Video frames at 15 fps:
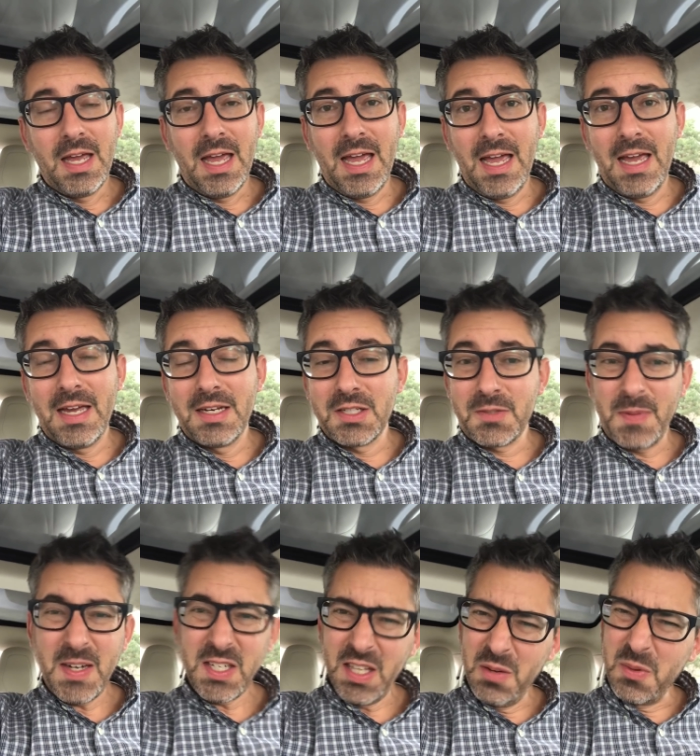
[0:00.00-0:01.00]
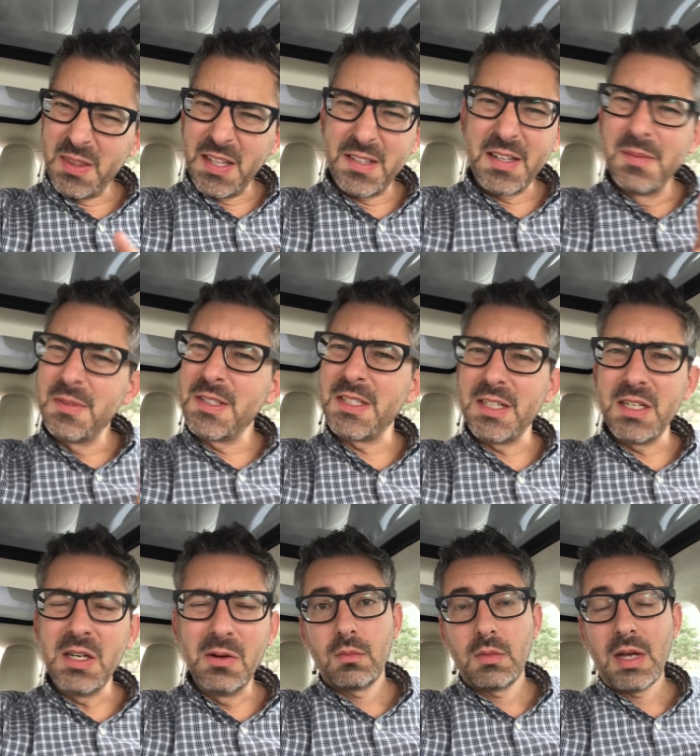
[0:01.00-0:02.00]
and especially with this
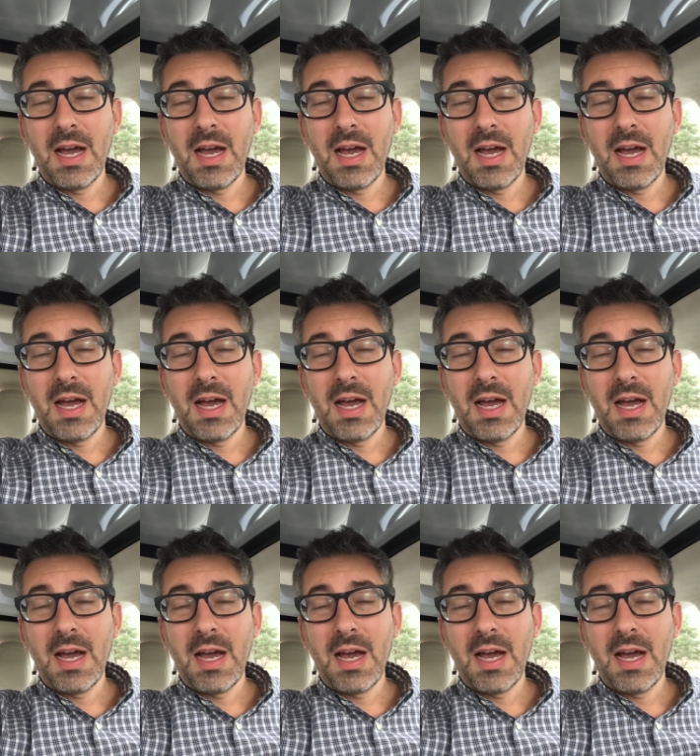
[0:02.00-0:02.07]
MCU,